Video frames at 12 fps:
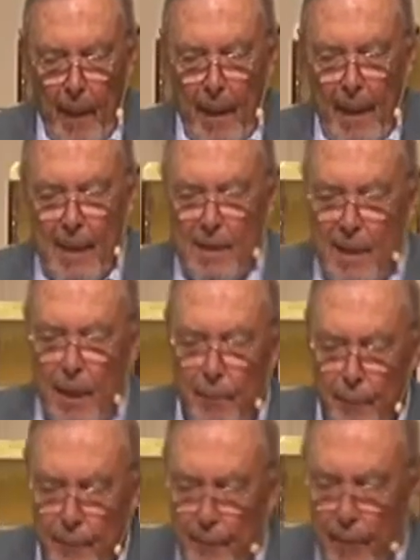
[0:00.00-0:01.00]
is
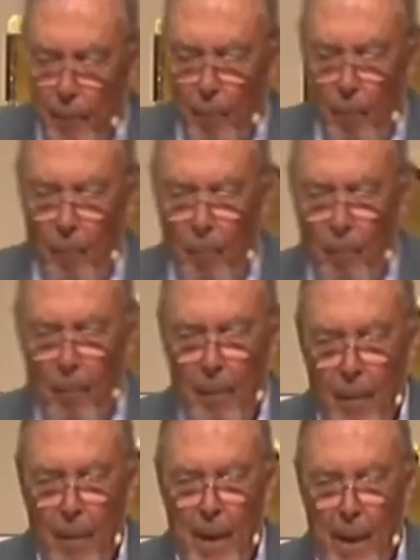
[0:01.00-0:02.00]
if
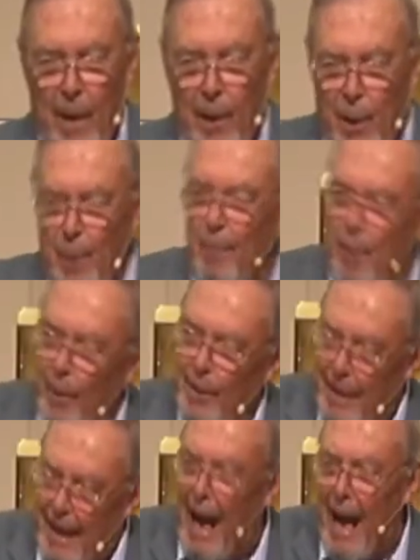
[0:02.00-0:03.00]
you
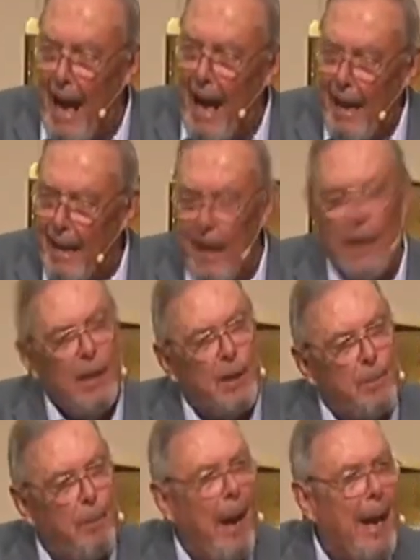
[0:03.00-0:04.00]
put God in
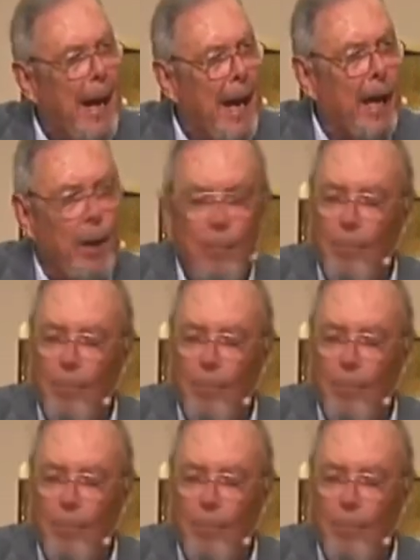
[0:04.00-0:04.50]
this pan.